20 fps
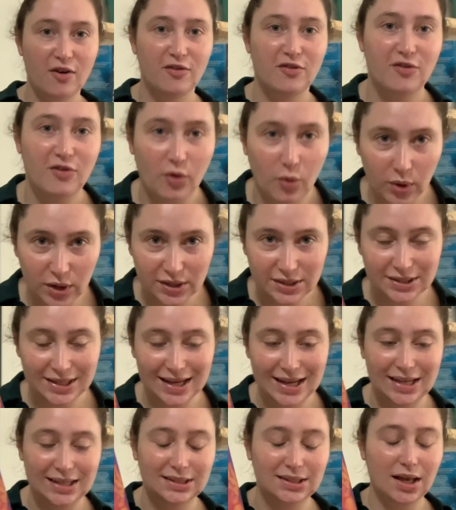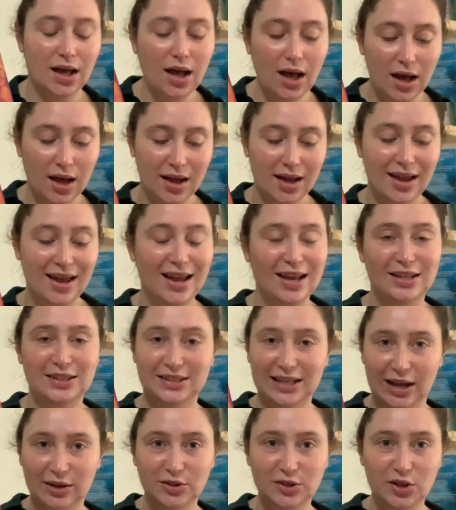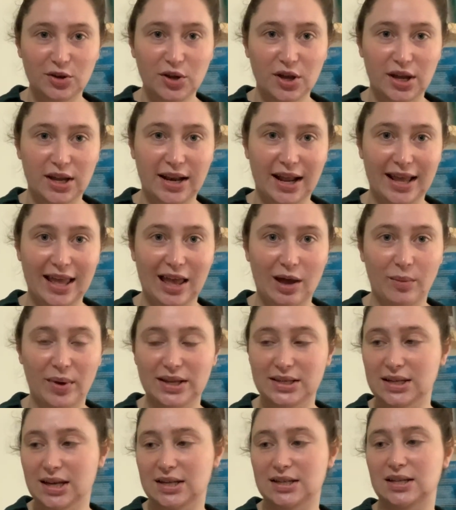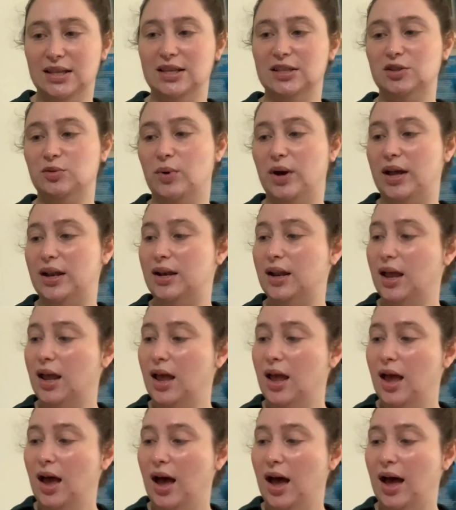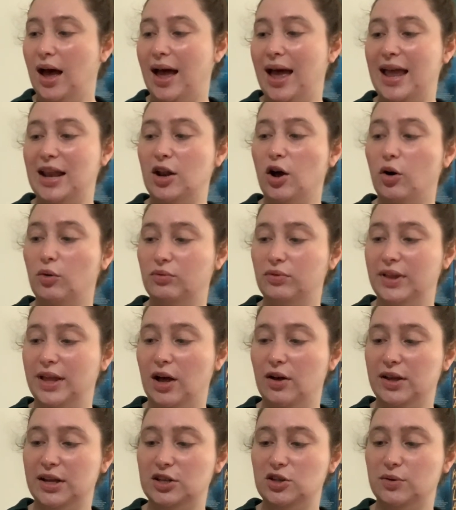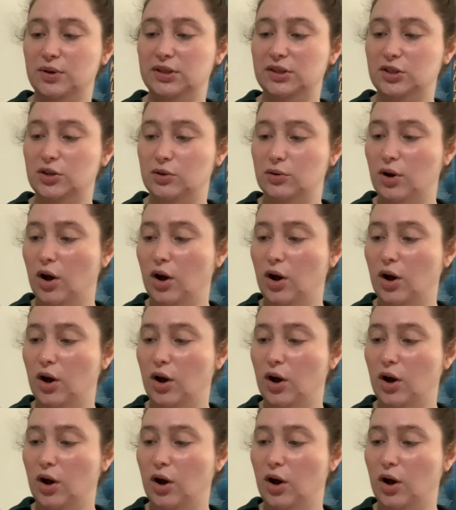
forces. Ugh, sounds so good. I can't wait to get to this one, and hopefully I'll get to it soon.